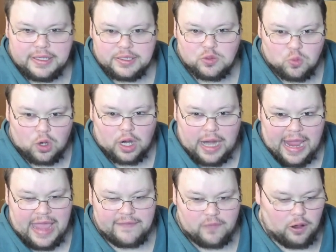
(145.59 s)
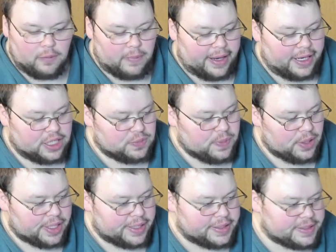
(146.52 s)
is where I have all my
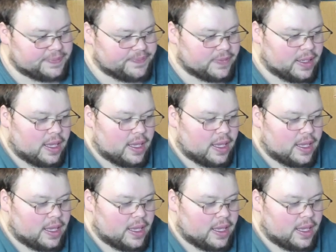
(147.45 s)
experience.